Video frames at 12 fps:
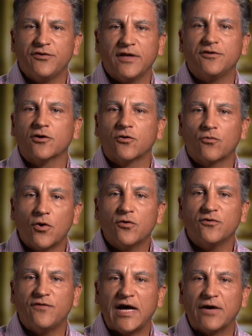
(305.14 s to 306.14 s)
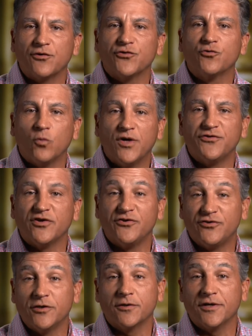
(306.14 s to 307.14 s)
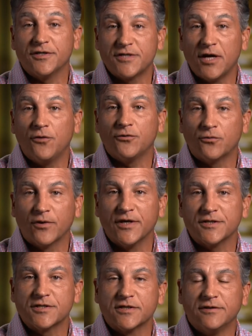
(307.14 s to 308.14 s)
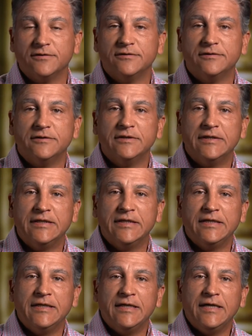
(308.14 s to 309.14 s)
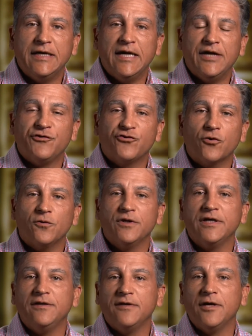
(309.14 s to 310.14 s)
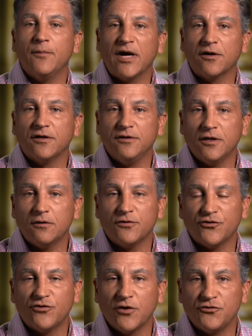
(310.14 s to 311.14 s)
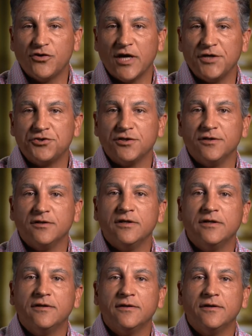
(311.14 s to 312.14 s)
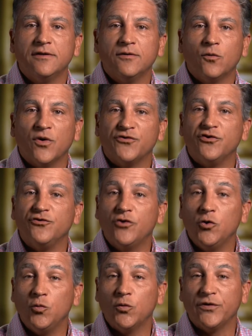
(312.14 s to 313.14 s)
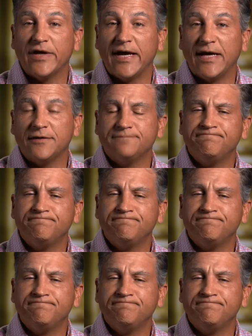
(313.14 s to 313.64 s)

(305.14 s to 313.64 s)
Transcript: that the coronavirus was a serious health risk. And certainly the American Dental Association was in tune with that.